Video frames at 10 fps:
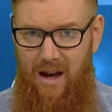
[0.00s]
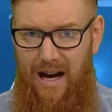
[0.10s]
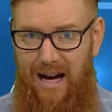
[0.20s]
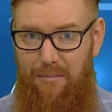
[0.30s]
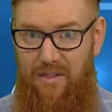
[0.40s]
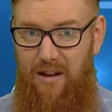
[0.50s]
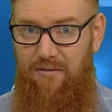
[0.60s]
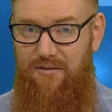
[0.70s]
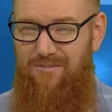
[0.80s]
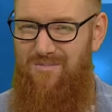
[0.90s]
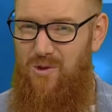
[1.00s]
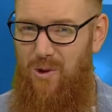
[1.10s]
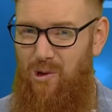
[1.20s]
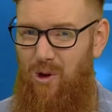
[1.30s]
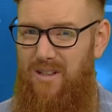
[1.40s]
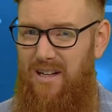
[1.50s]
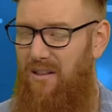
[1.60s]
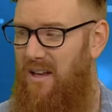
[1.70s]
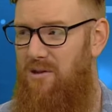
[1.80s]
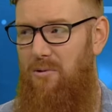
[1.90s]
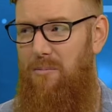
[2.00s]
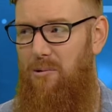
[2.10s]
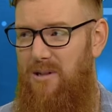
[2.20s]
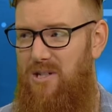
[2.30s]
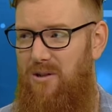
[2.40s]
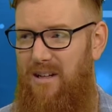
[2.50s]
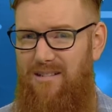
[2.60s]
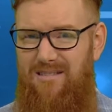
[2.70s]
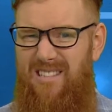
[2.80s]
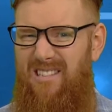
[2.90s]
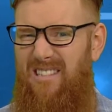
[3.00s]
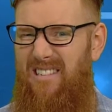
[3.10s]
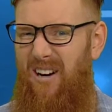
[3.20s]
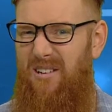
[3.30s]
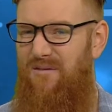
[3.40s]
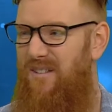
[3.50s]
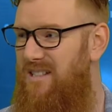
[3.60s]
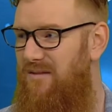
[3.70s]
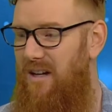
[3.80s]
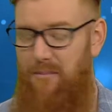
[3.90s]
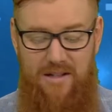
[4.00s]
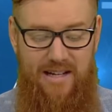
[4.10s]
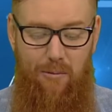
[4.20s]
but they've sort of locked into these 3-point shooting, defensive numbers.